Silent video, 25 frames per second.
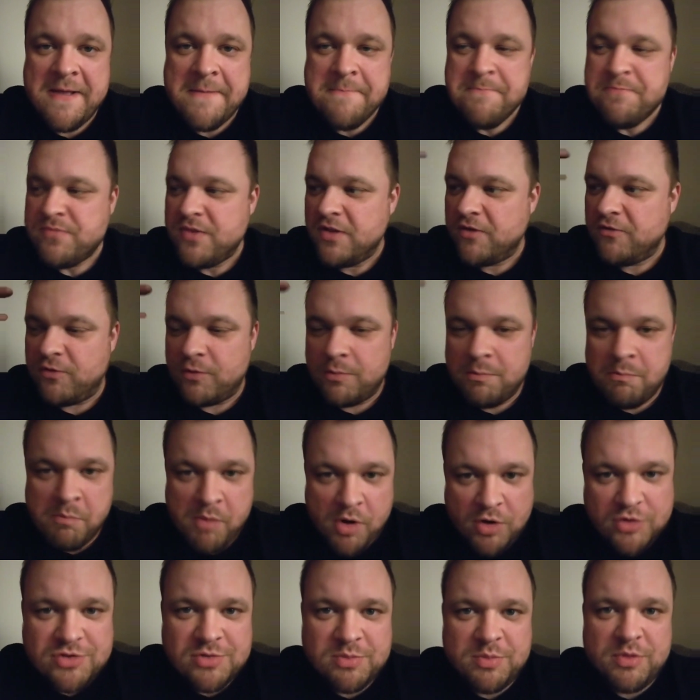for
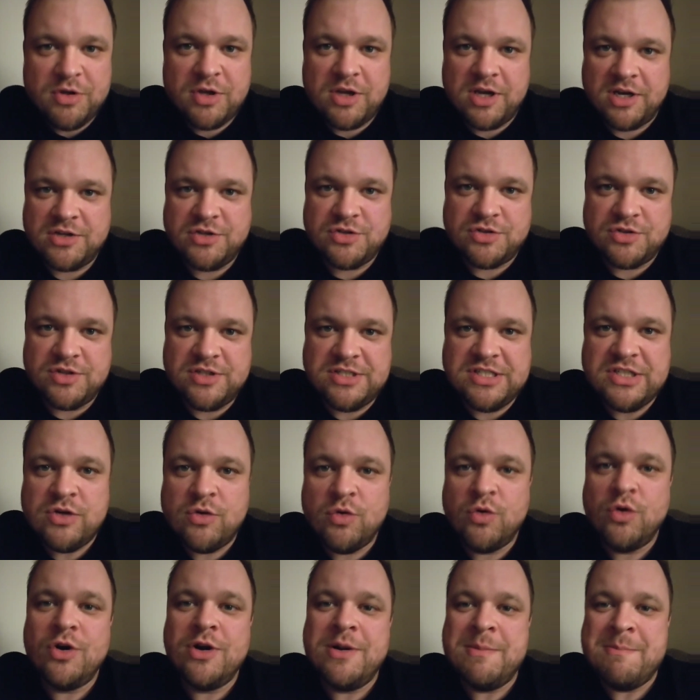multiple countries
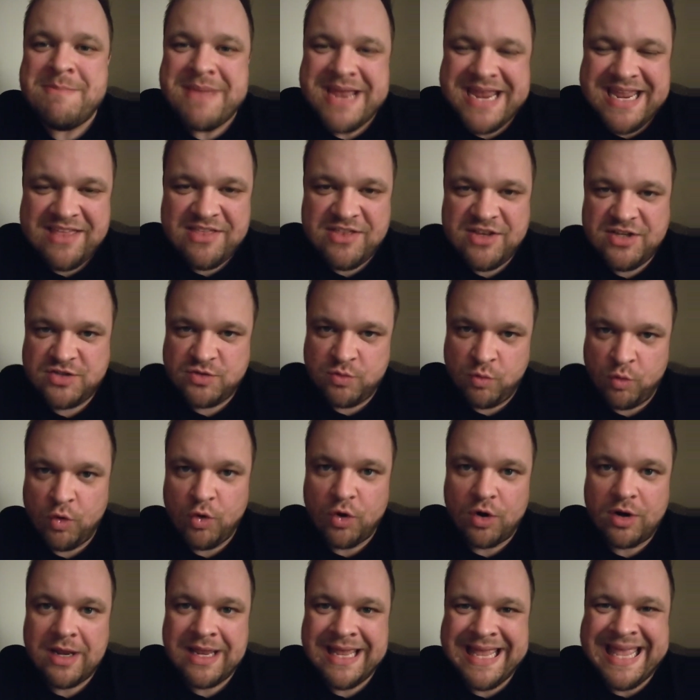in order to make this
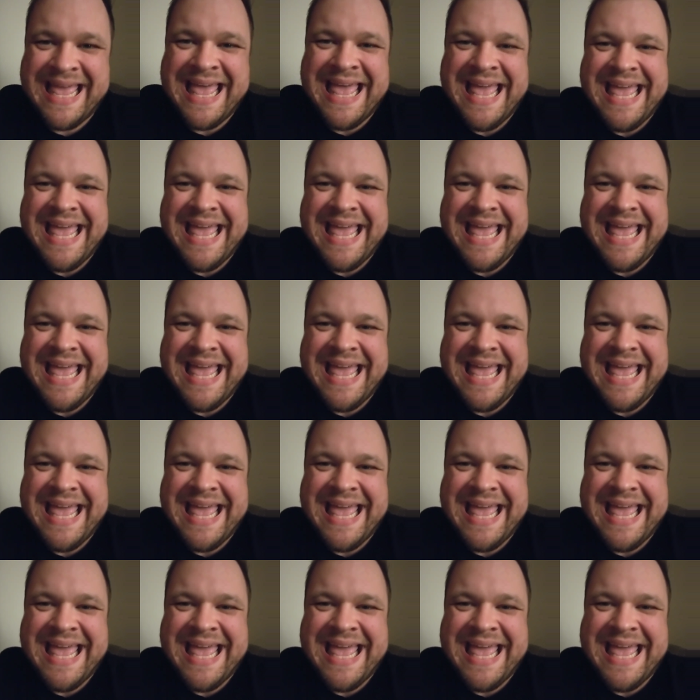work.